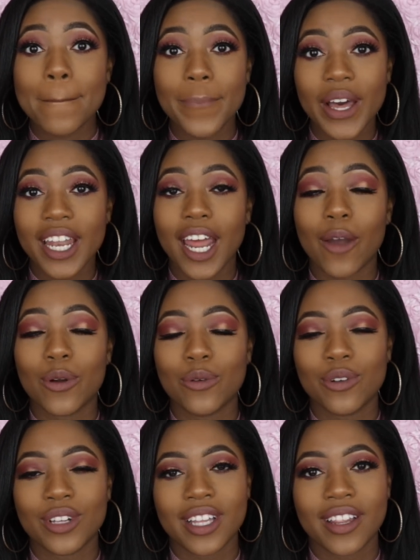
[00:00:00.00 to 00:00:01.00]
but I would
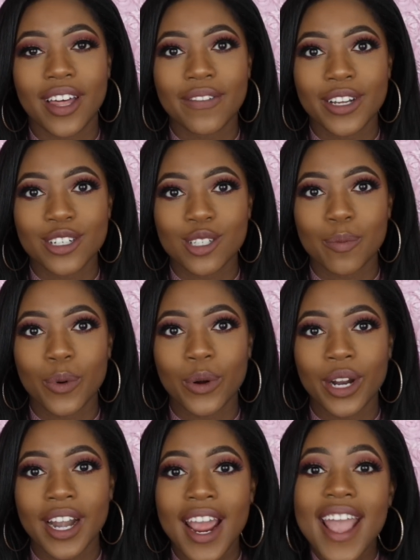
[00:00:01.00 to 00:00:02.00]
really love your
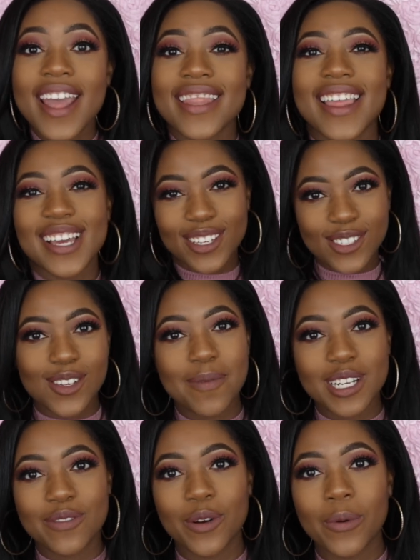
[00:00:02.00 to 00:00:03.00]
support. Thank you so
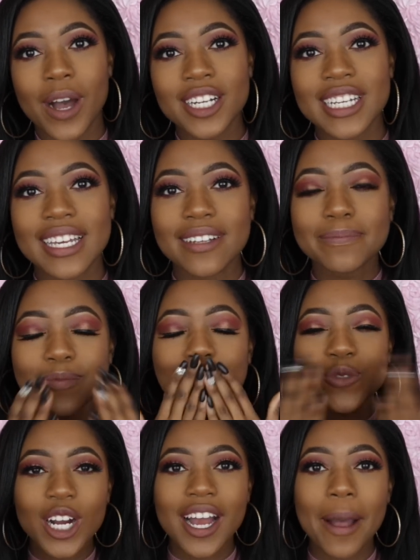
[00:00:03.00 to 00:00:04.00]
much for watching.
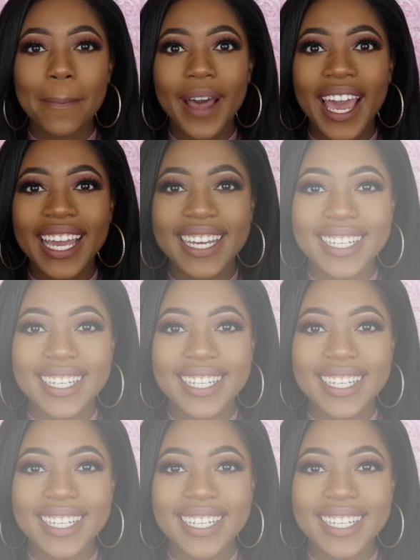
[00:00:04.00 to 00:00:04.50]
Bye.